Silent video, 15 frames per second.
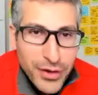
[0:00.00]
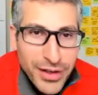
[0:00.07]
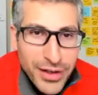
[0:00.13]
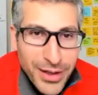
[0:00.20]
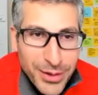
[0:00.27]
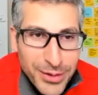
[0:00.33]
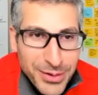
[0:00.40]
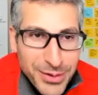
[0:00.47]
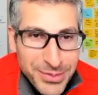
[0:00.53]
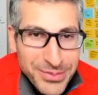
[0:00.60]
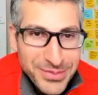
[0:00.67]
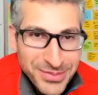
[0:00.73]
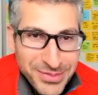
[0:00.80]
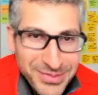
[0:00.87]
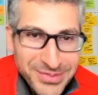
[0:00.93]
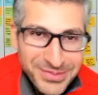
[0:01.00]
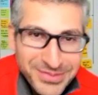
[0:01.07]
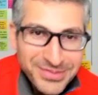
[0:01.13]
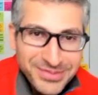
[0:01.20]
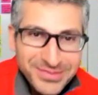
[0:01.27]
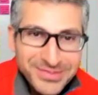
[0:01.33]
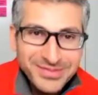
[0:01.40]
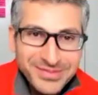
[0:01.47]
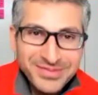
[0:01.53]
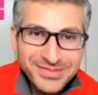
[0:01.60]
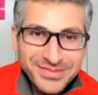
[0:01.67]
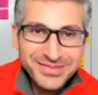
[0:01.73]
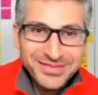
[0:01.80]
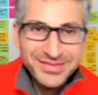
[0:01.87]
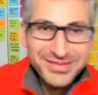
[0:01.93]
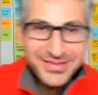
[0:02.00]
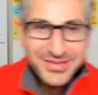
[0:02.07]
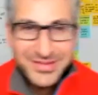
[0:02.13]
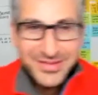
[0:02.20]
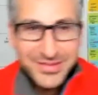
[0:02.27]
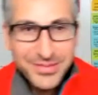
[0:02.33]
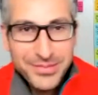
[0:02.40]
it out. And now that